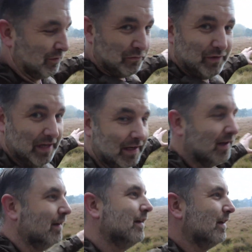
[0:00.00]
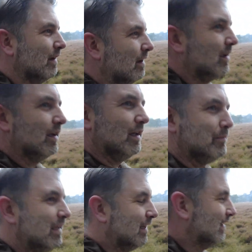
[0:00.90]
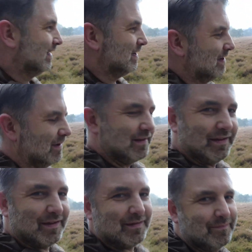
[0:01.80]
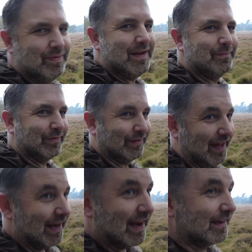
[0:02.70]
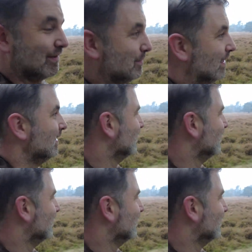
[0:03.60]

tree, immediately people stand next to me